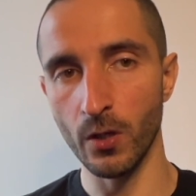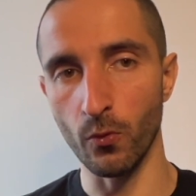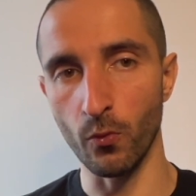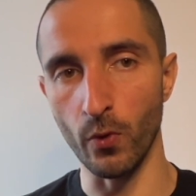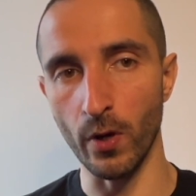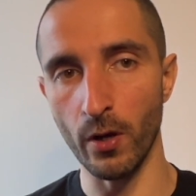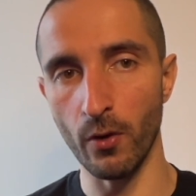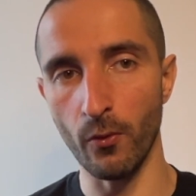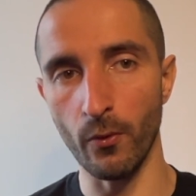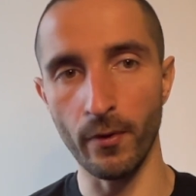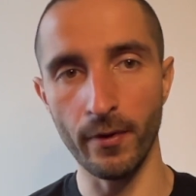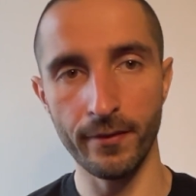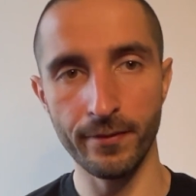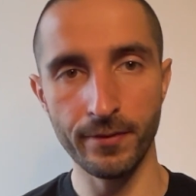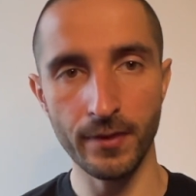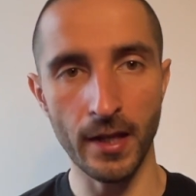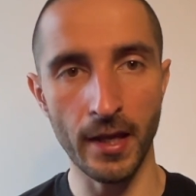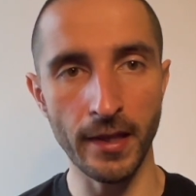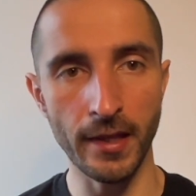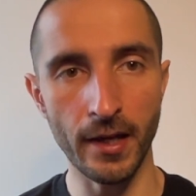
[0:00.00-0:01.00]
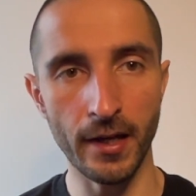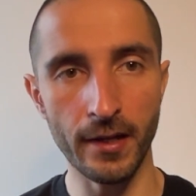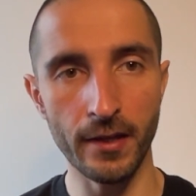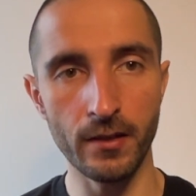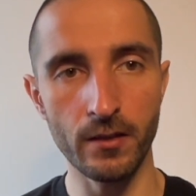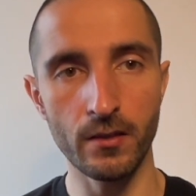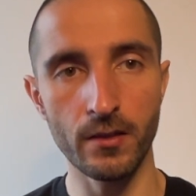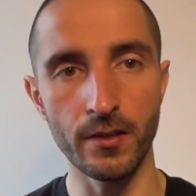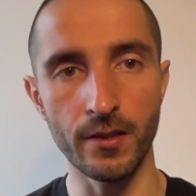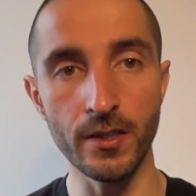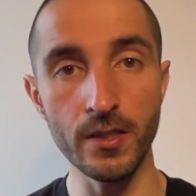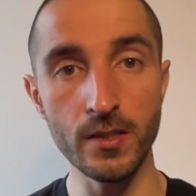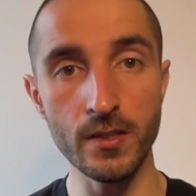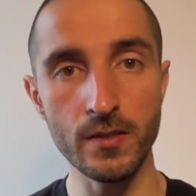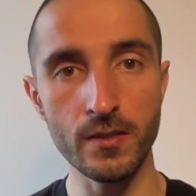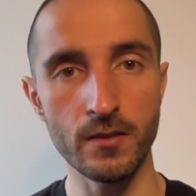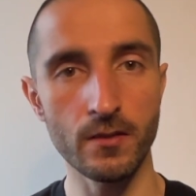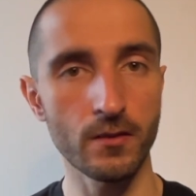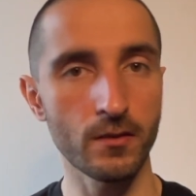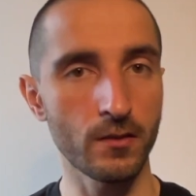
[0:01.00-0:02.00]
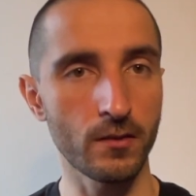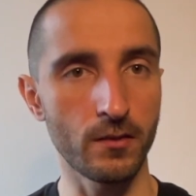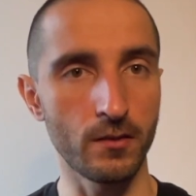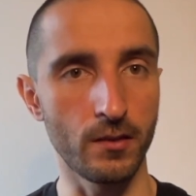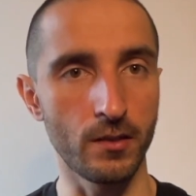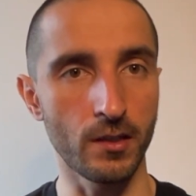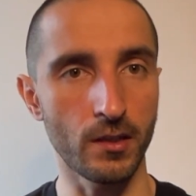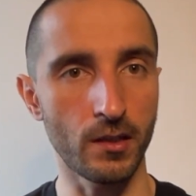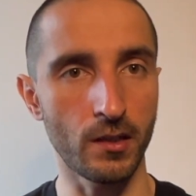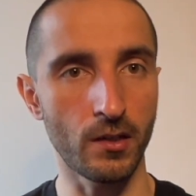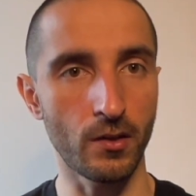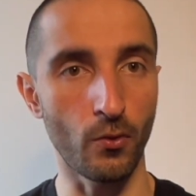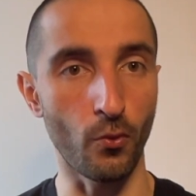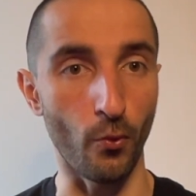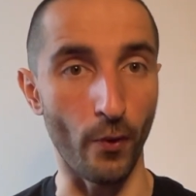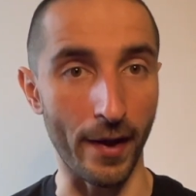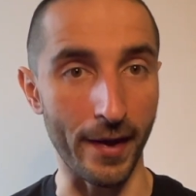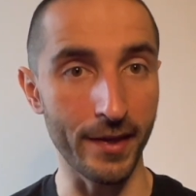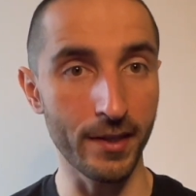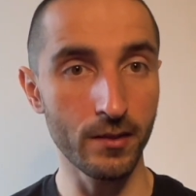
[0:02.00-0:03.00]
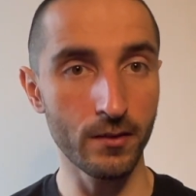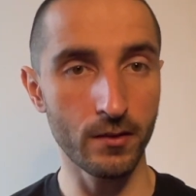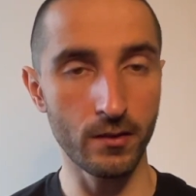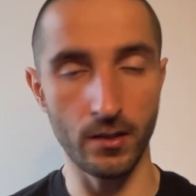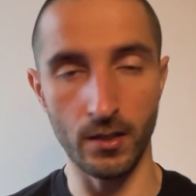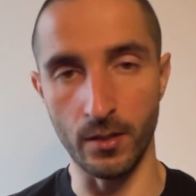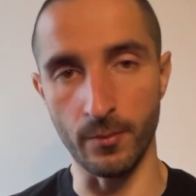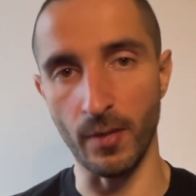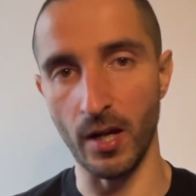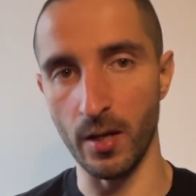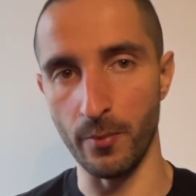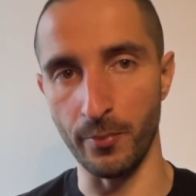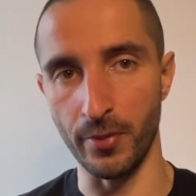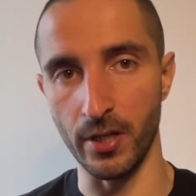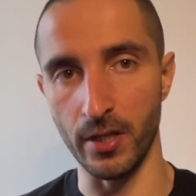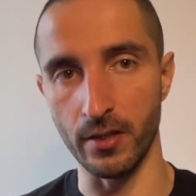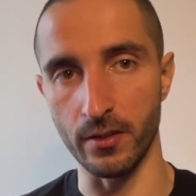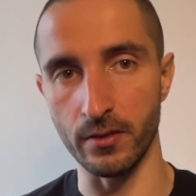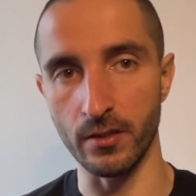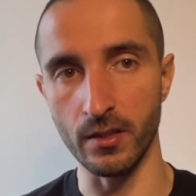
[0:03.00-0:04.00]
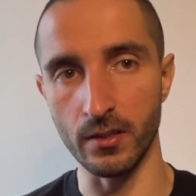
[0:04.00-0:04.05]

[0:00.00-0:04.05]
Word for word: Well, AI is the way, in my opinion,